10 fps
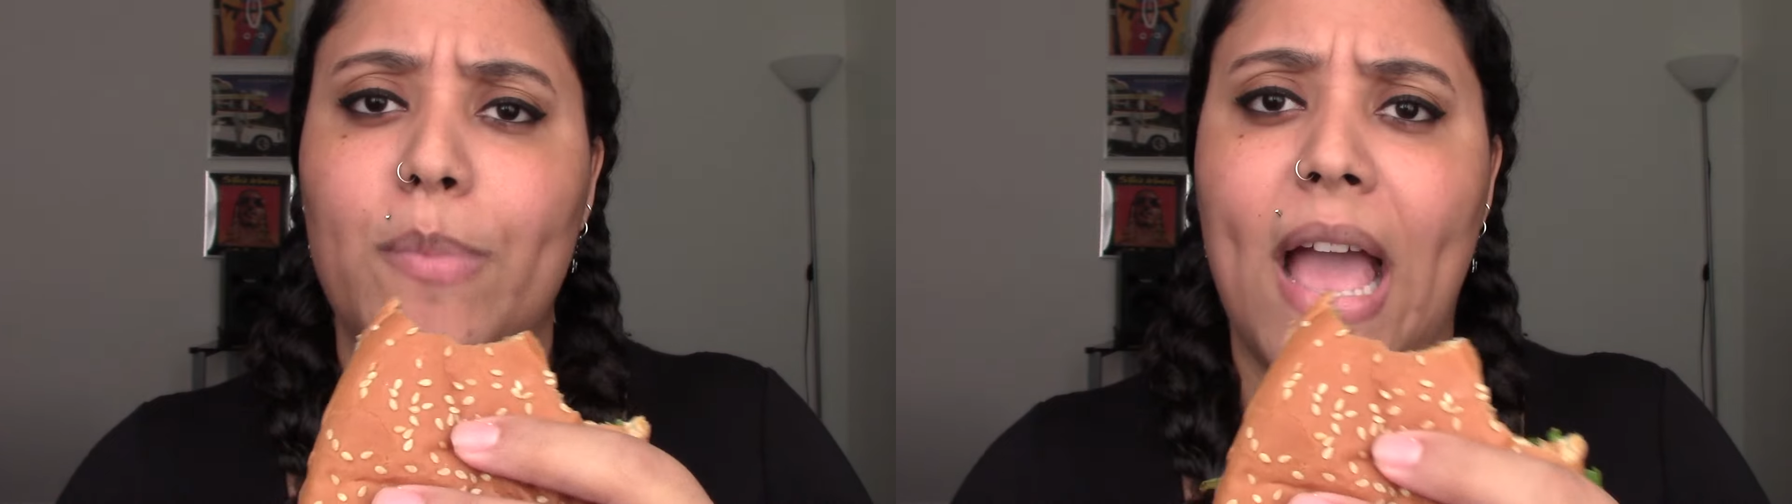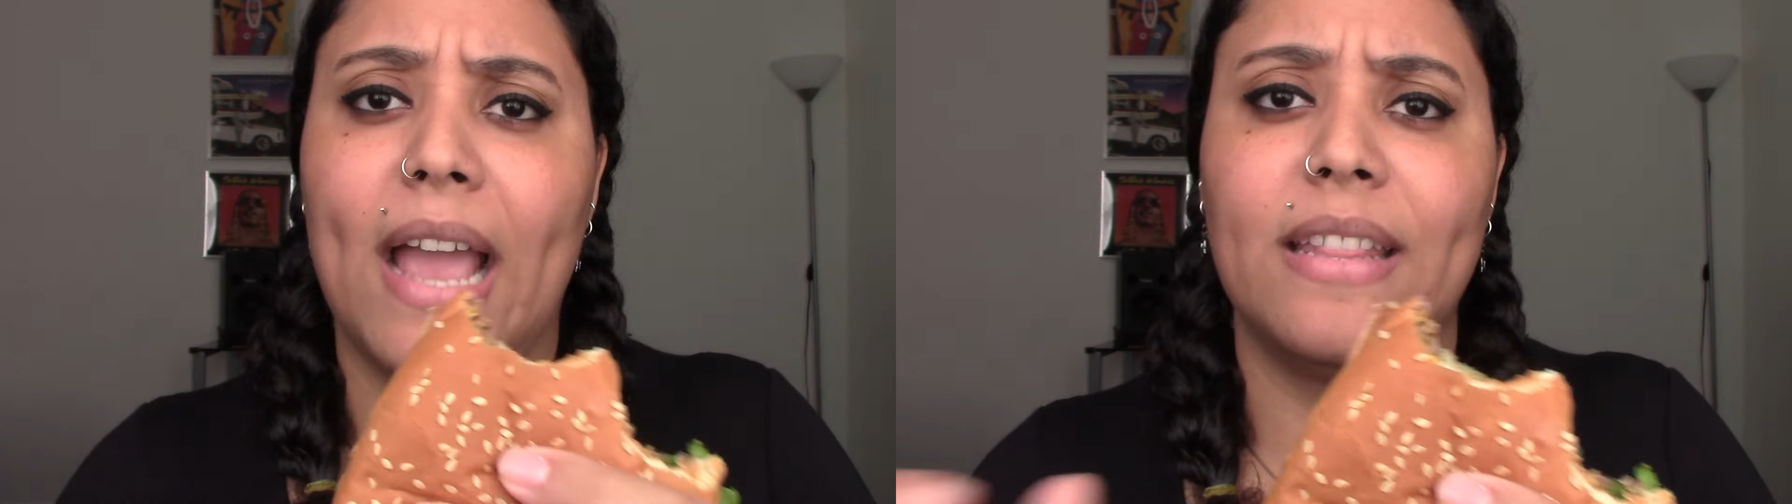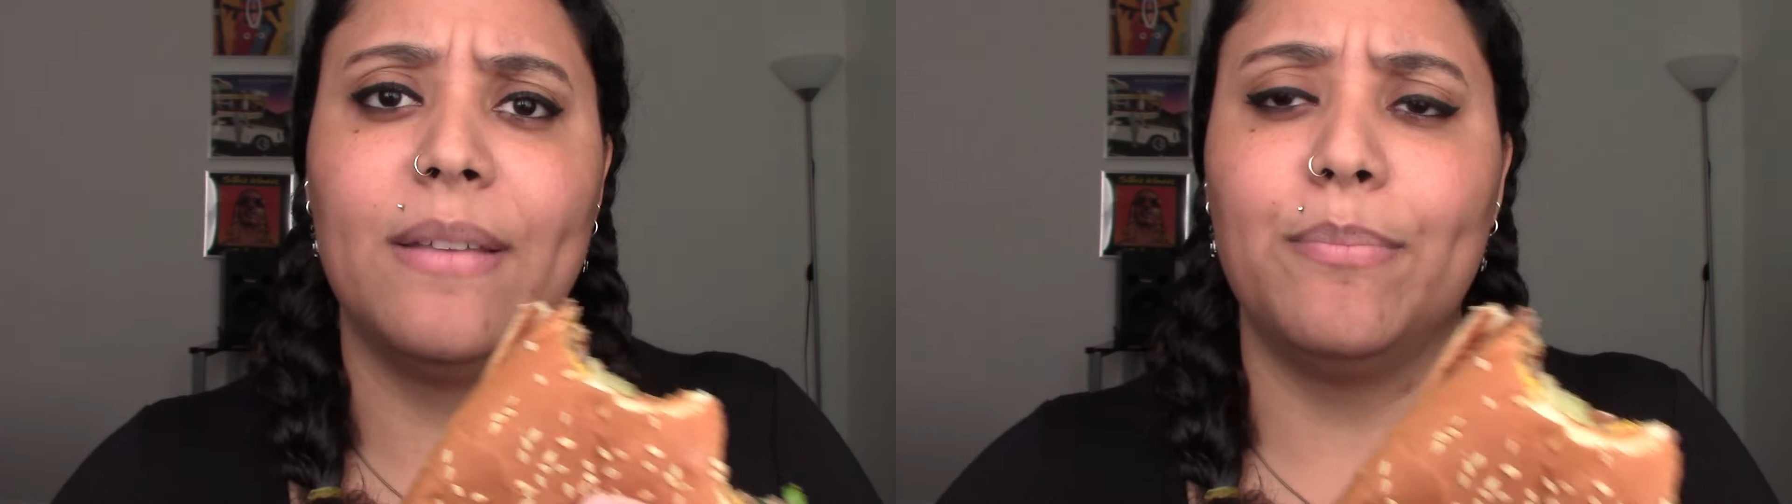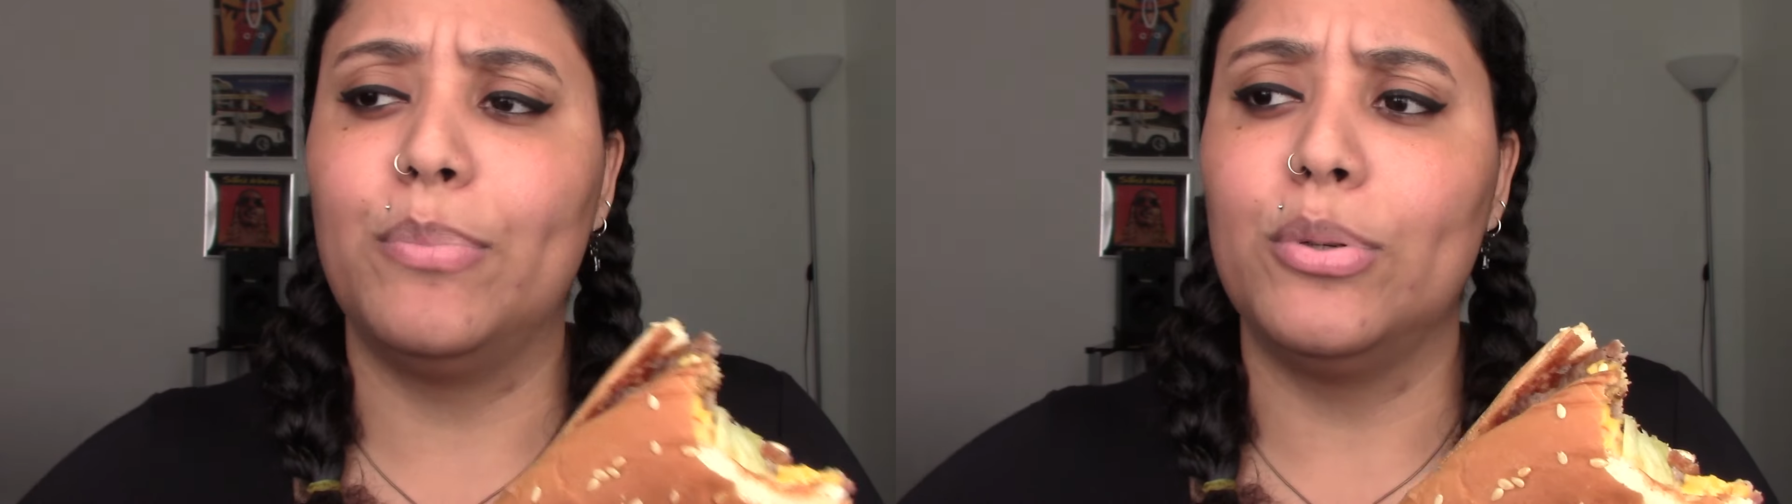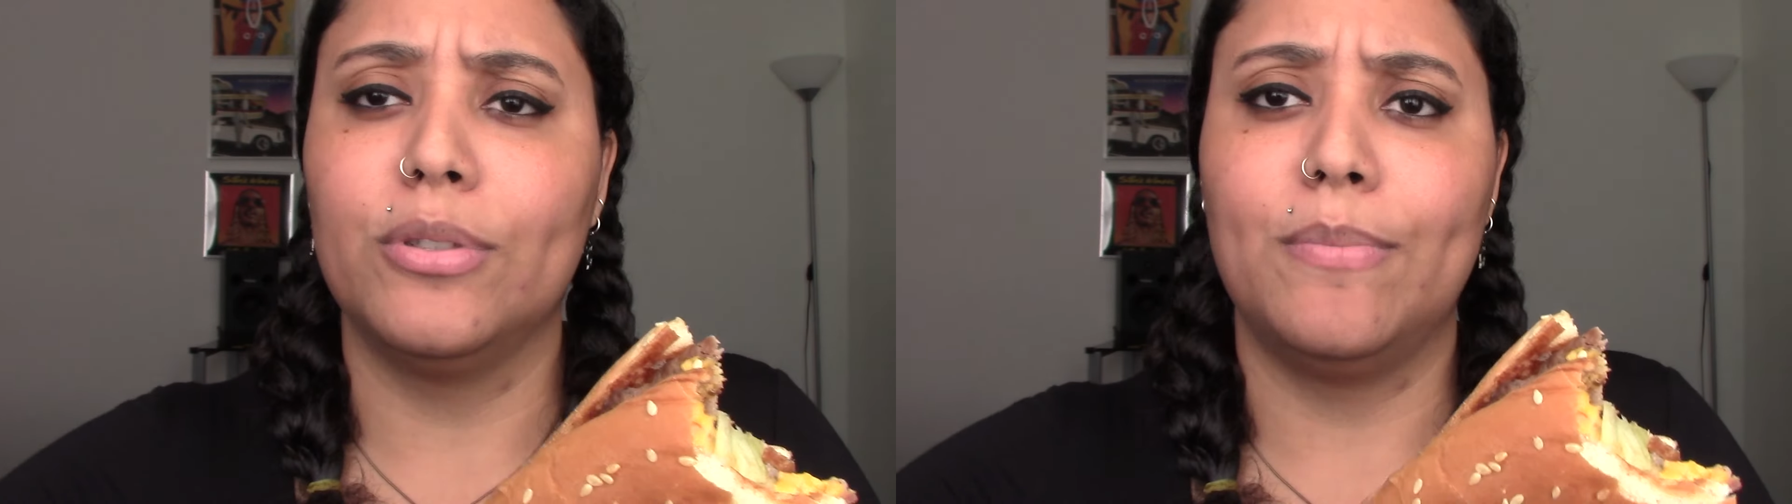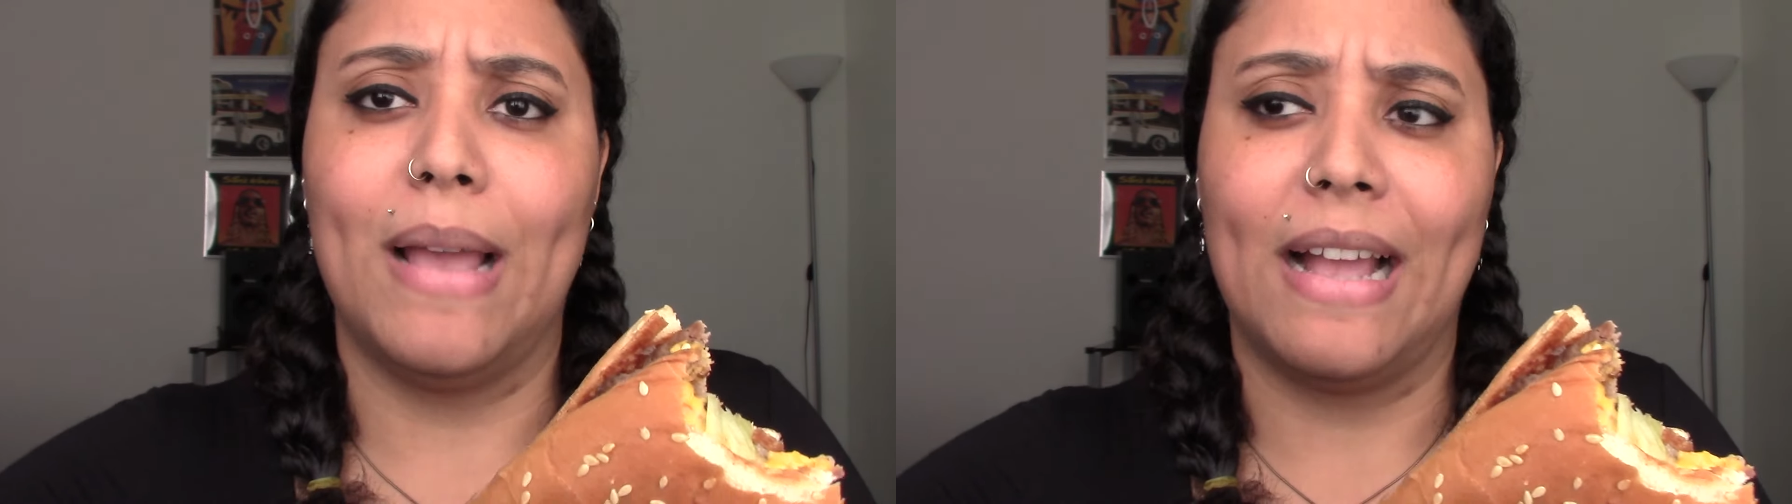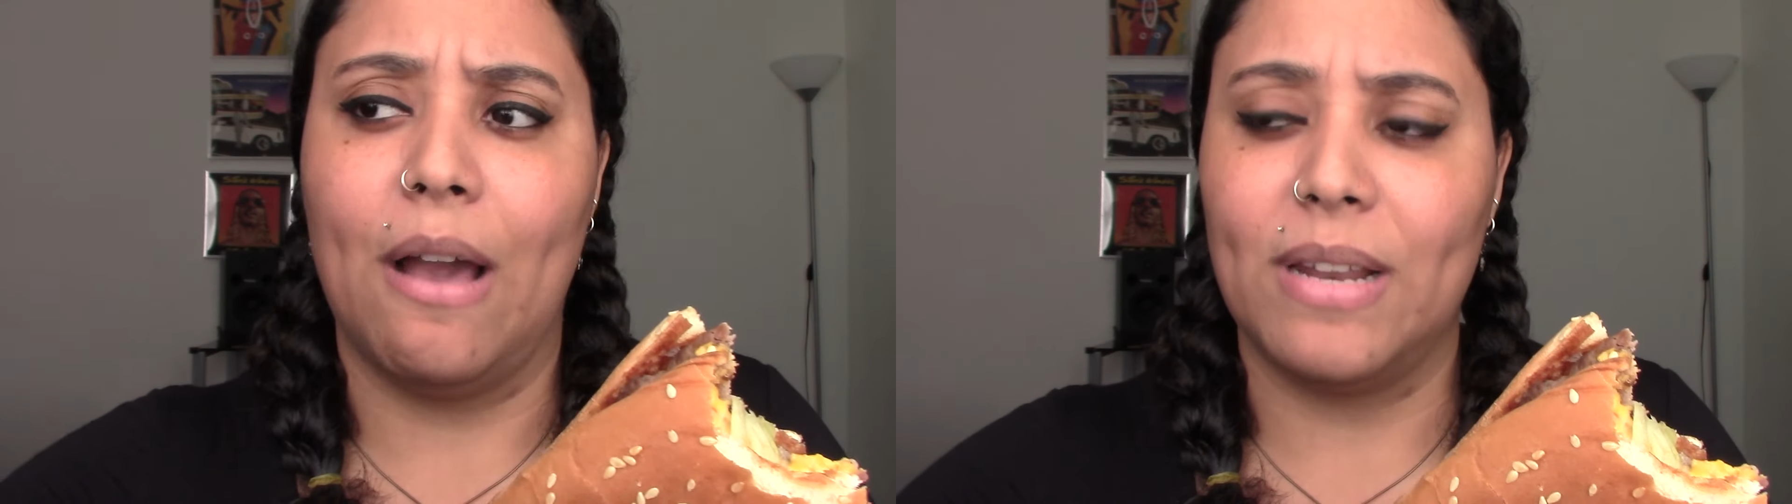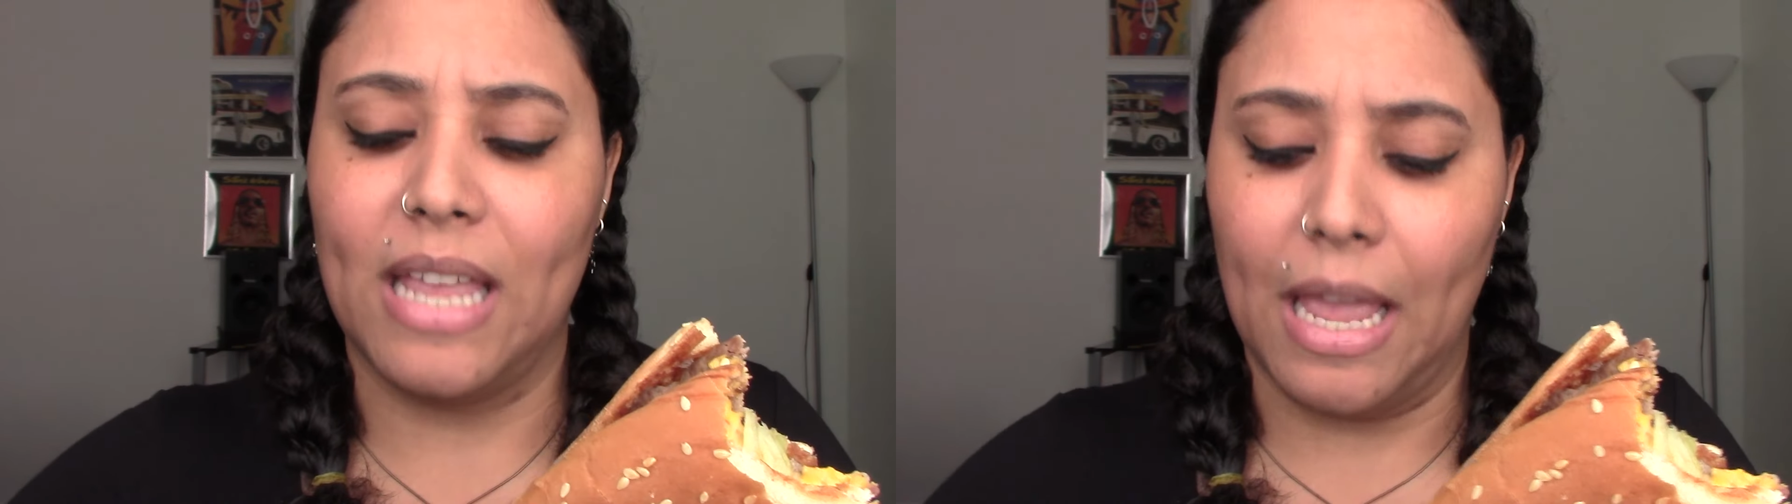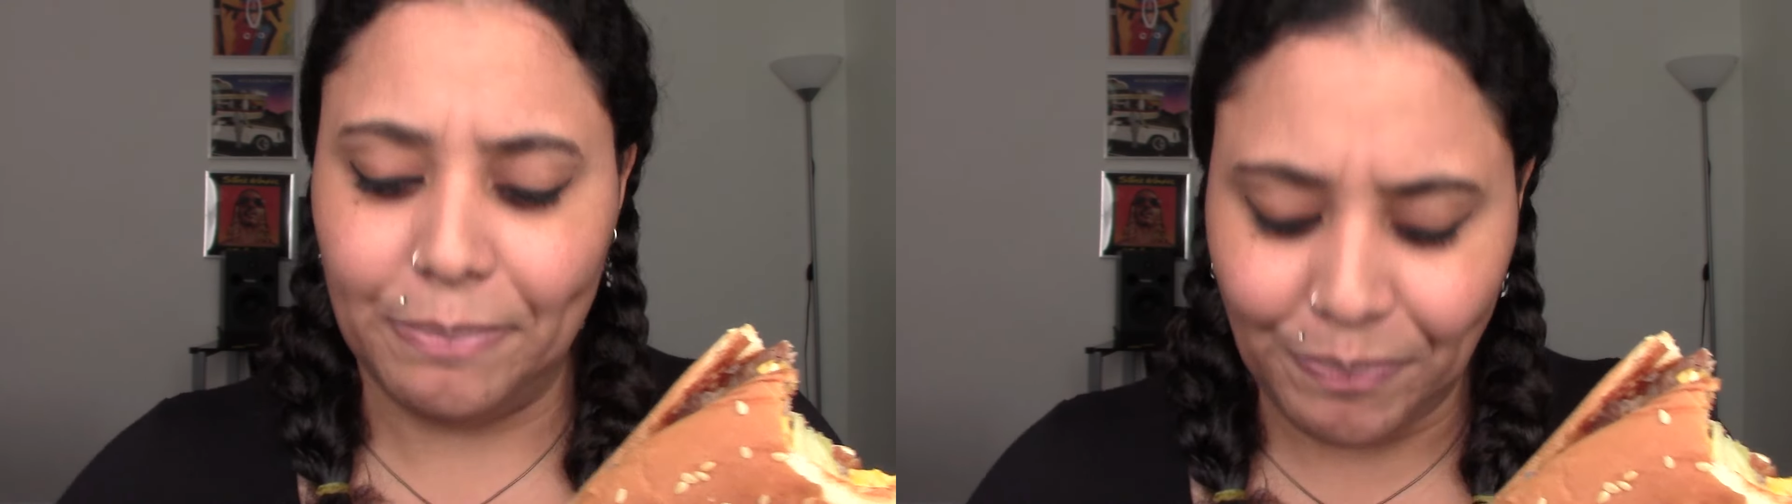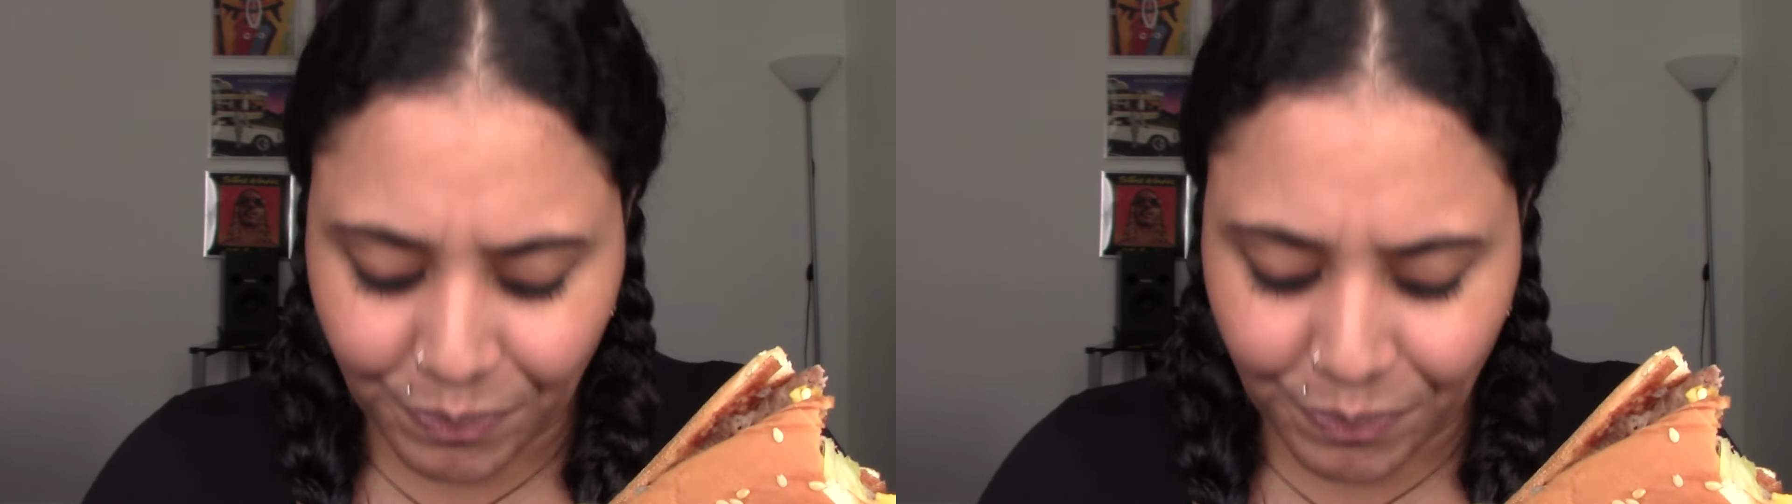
bag and then pulled back out again.